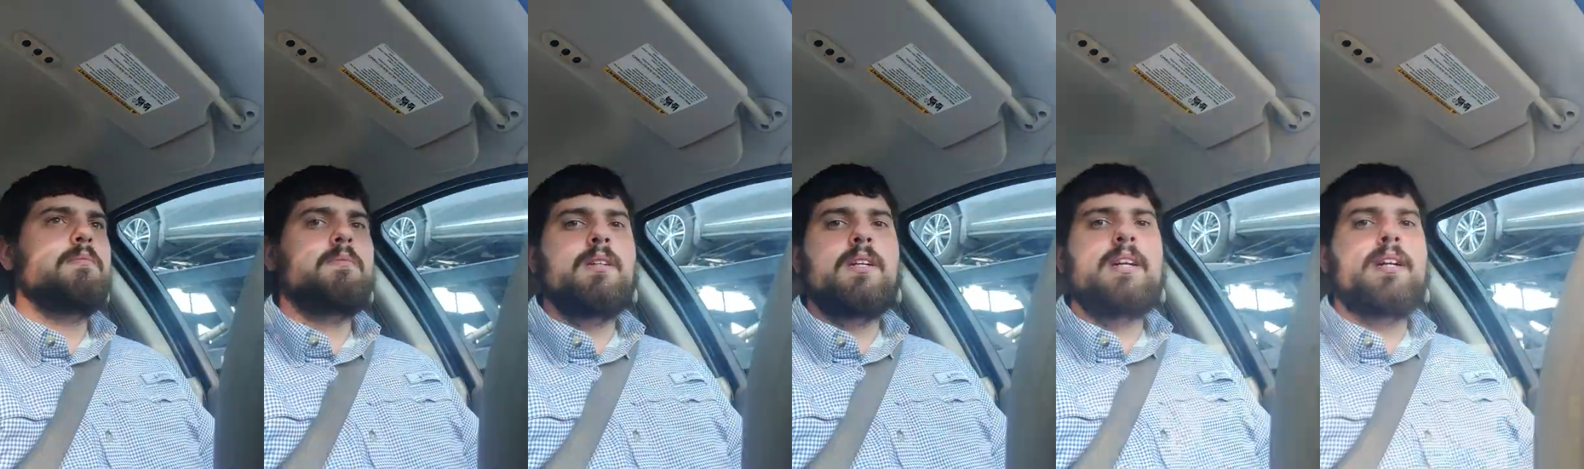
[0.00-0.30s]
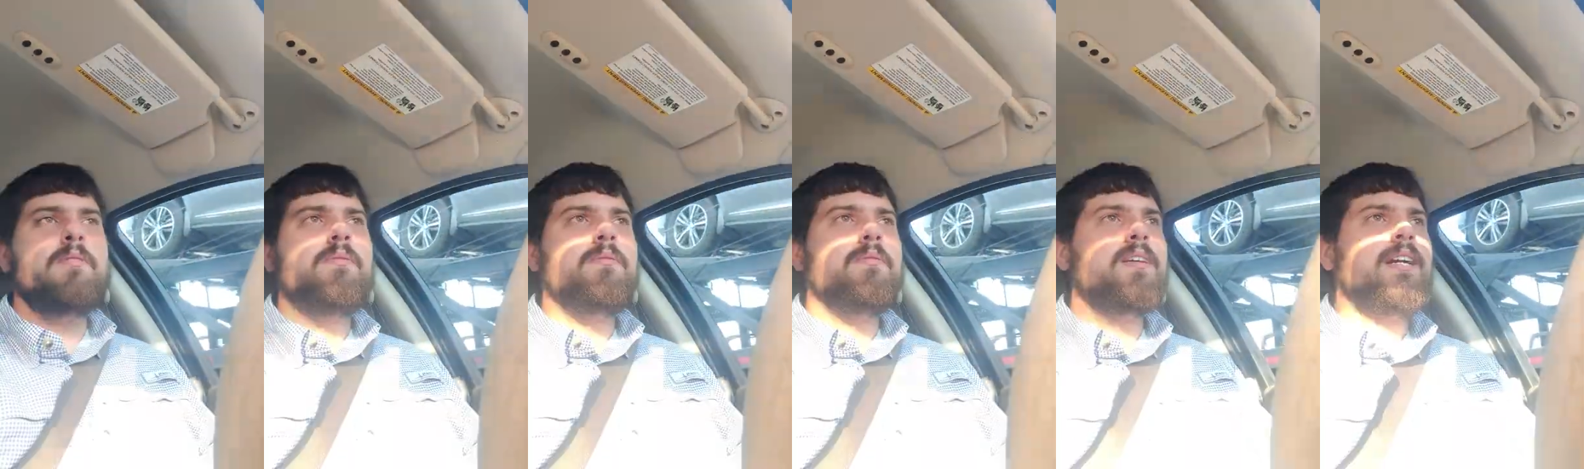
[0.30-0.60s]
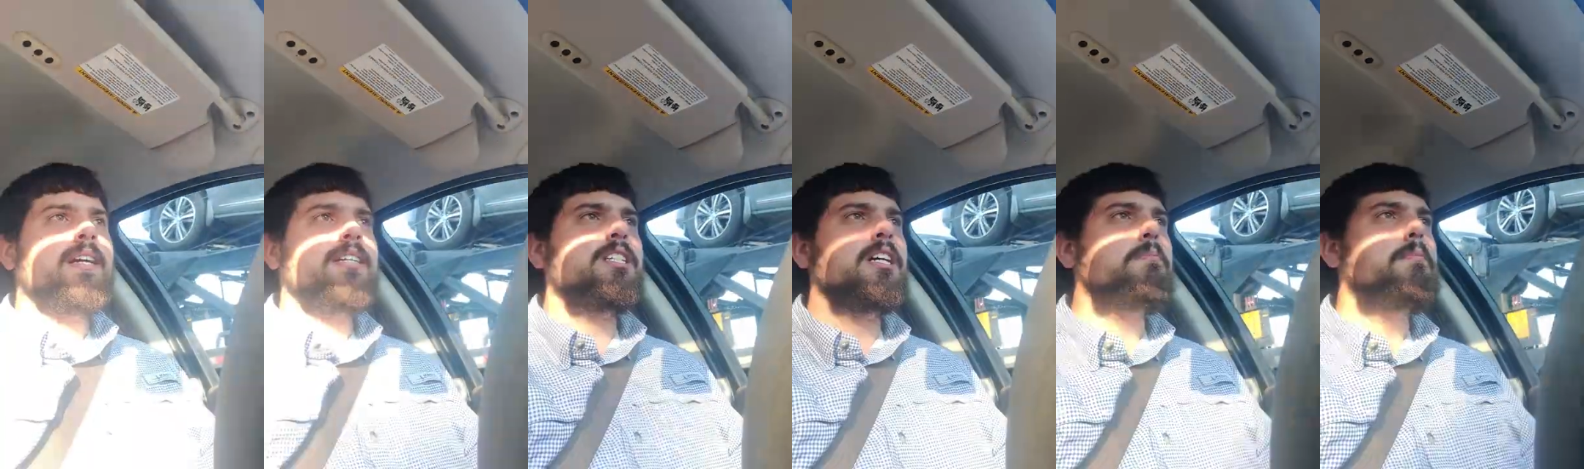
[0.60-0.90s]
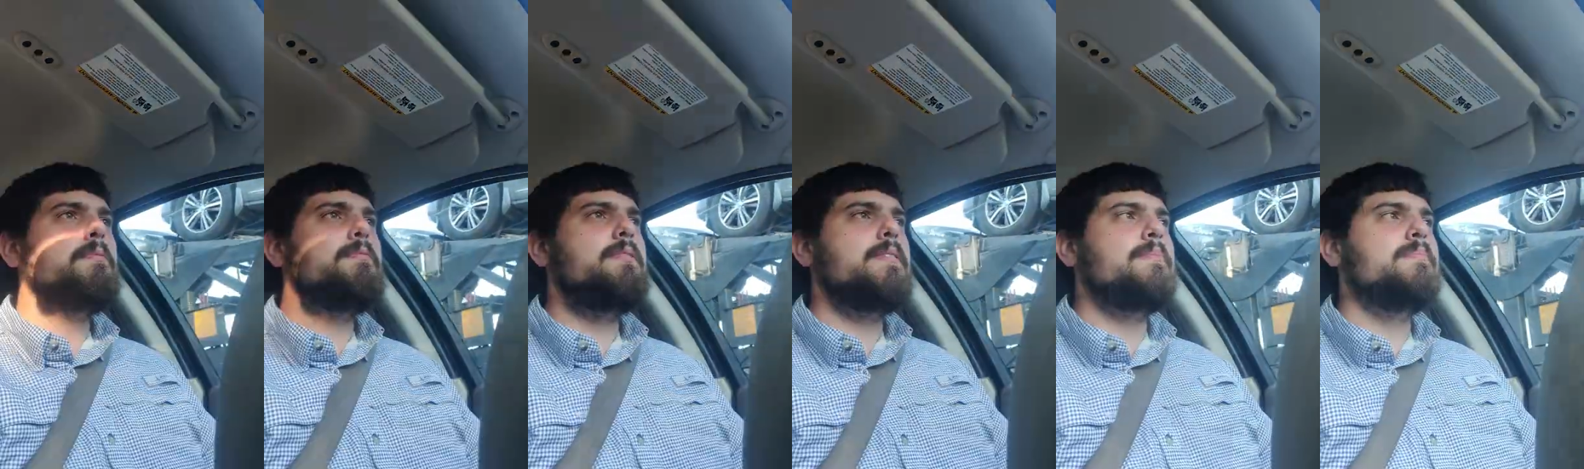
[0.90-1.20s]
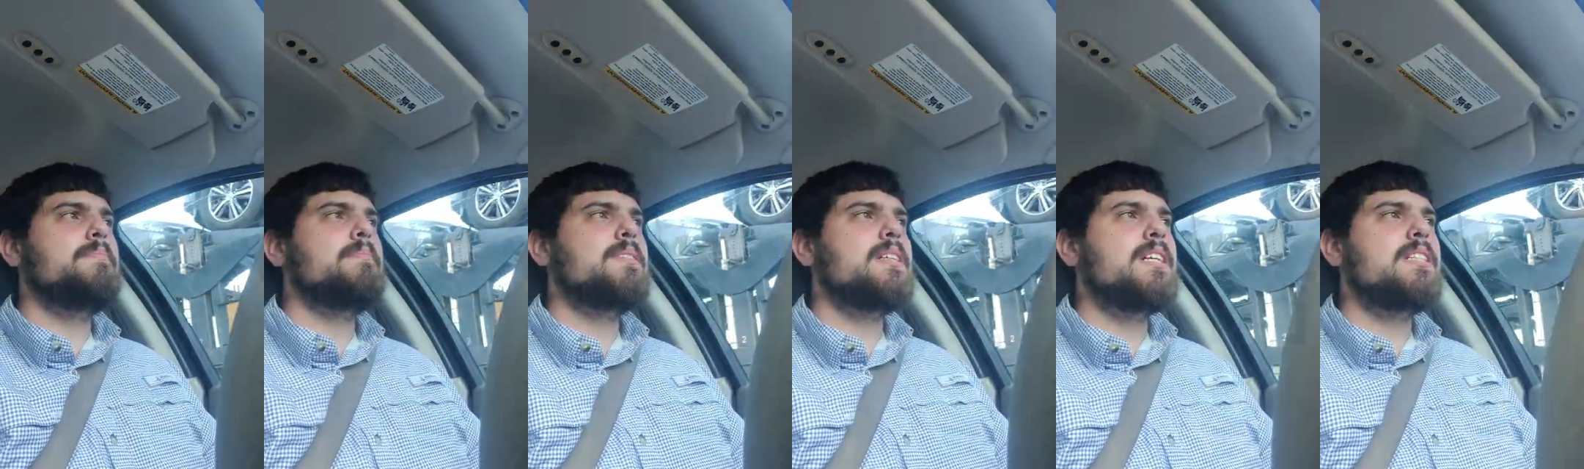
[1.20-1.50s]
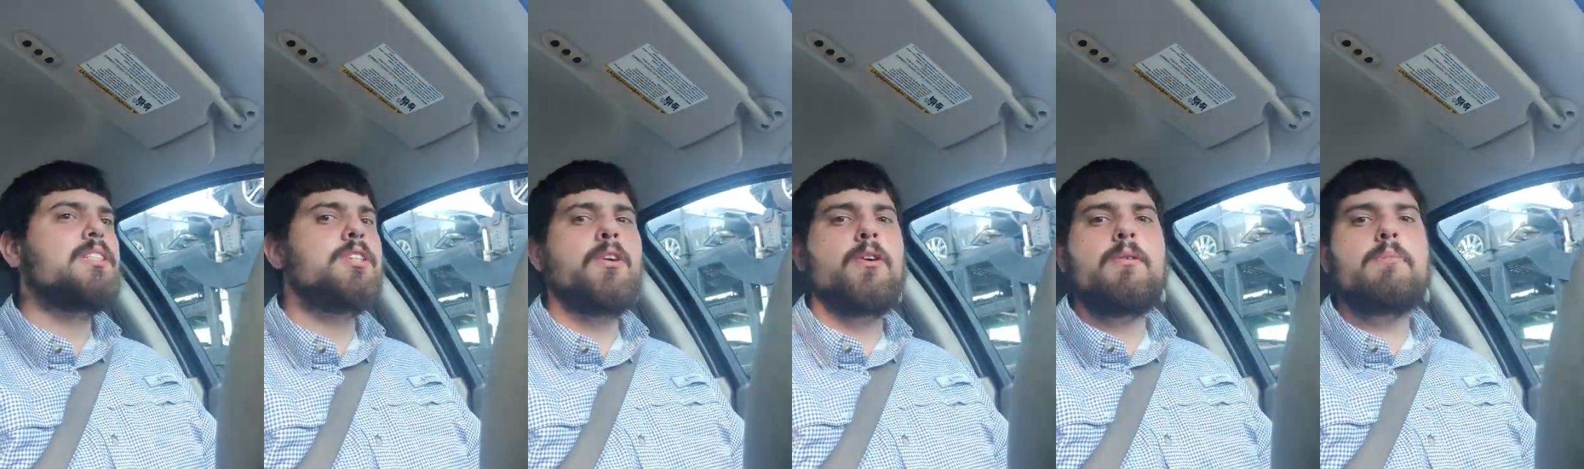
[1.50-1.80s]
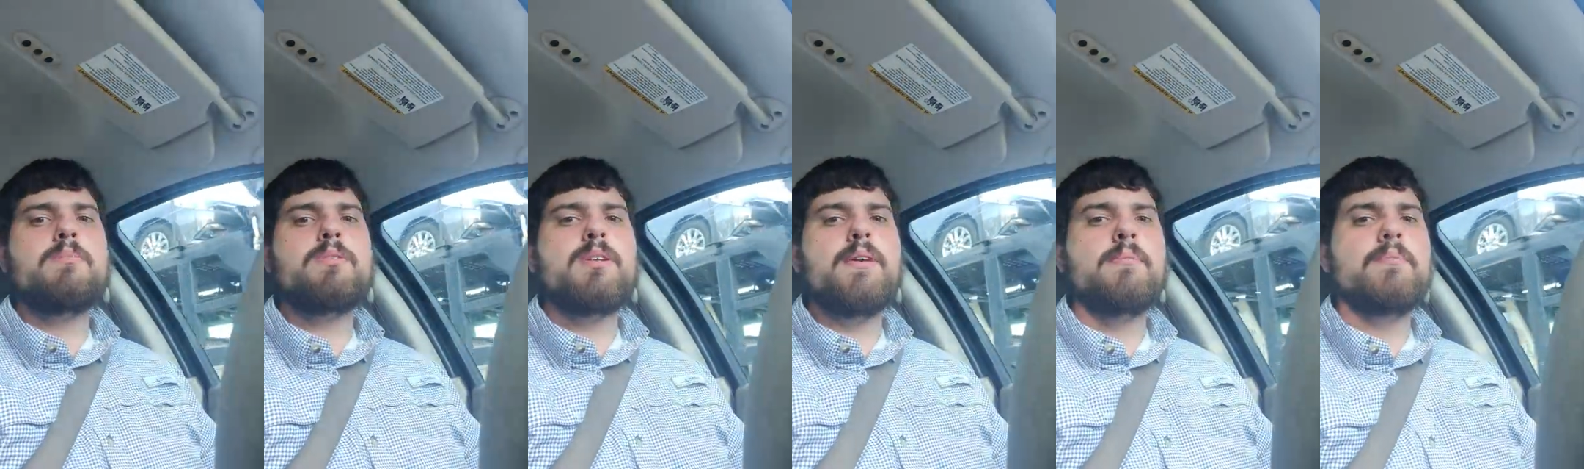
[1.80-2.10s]
you know, catch up with him, get to know
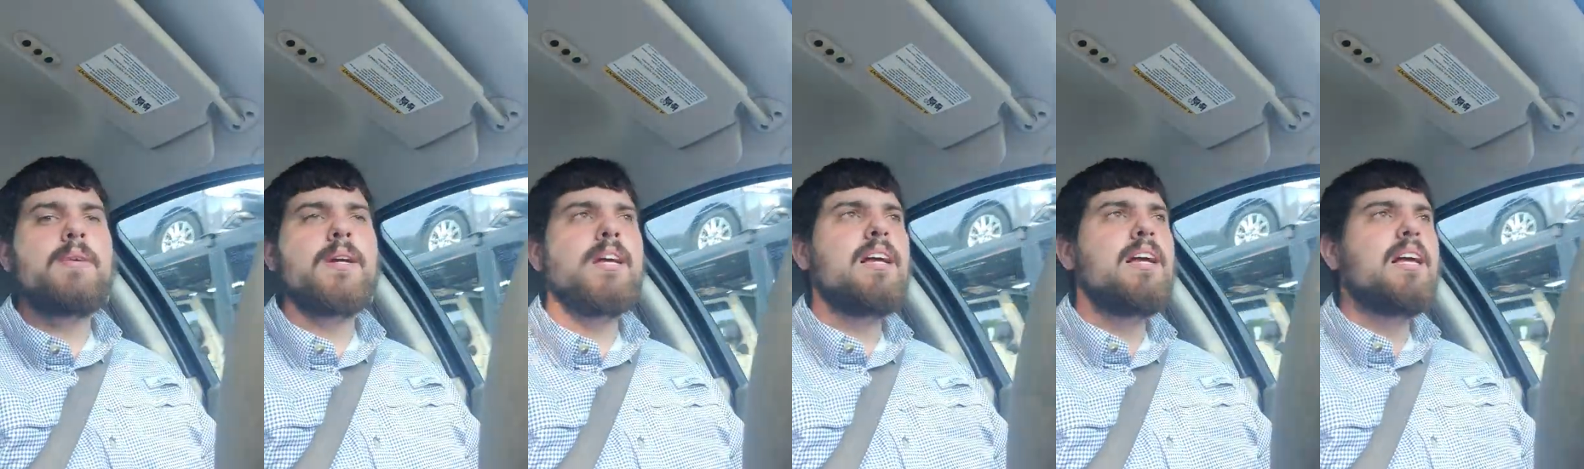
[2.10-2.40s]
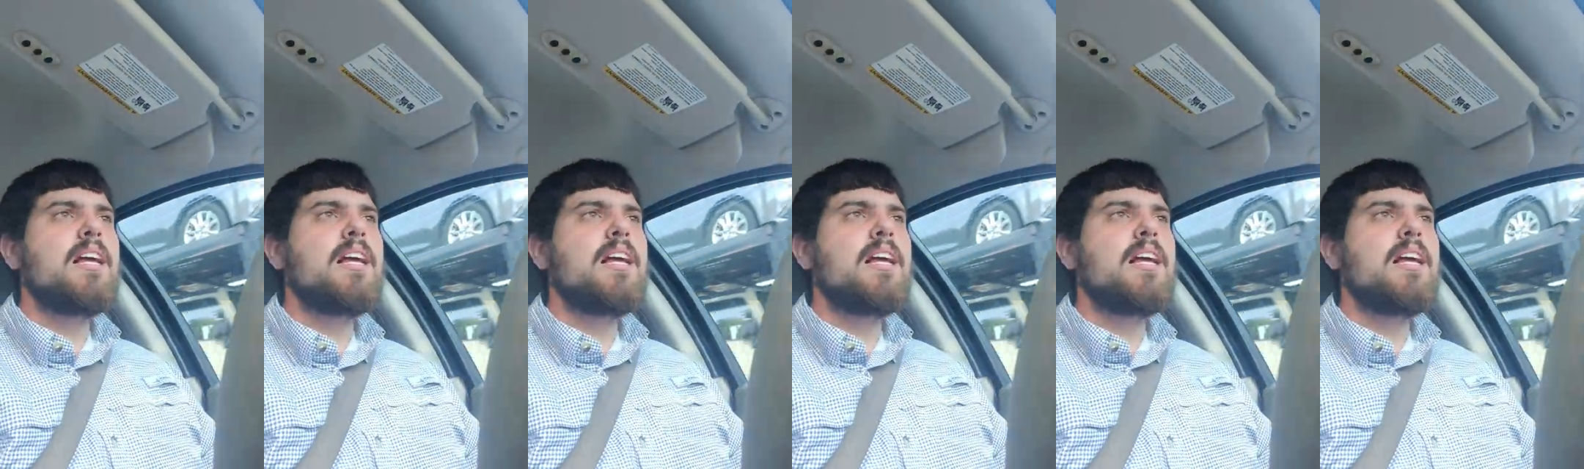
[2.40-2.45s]
him some.